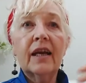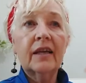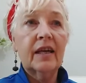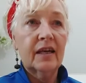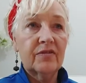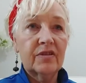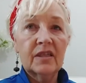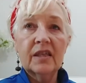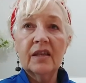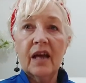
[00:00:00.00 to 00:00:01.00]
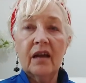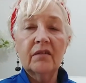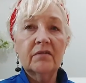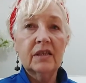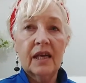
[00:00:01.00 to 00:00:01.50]
And I have seen
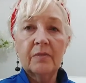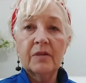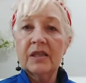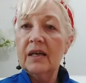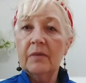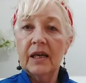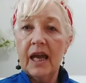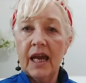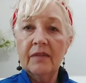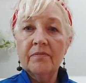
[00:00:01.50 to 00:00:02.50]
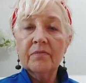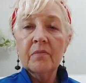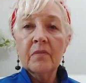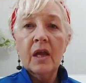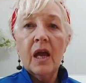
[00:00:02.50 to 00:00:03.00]
that time and time again.
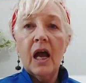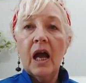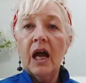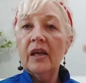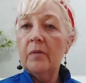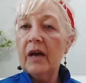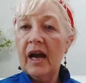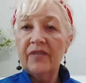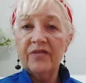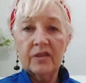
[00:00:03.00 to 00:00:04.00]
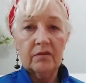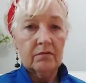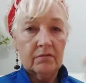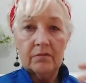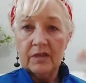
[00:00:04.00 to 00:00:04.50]
And then we have to
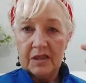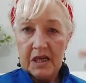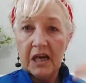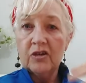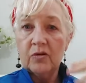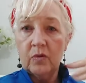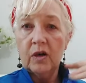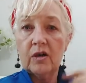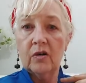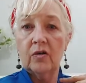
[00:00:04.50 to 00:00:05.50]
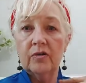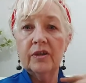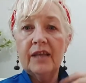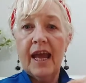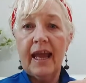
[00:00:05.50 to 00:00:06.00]
start to work on
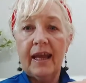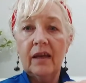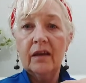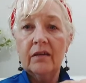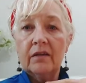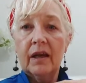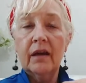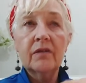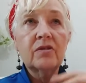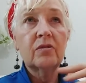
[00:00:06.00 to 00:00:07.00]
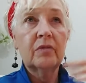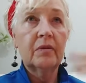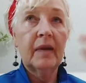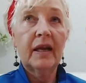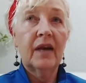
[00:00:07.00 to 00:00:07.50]
the neck. Yeah, so we
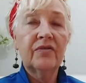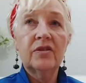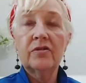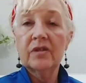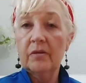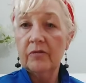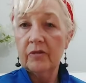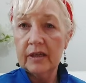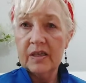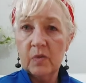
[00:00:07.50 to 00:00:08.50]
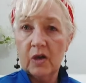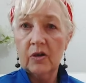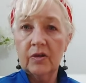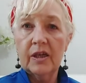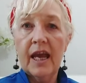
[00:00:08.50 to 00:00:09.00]
might have to do some release work
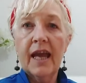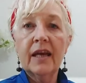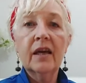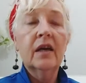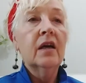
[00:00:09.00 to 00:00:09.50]
on the neck.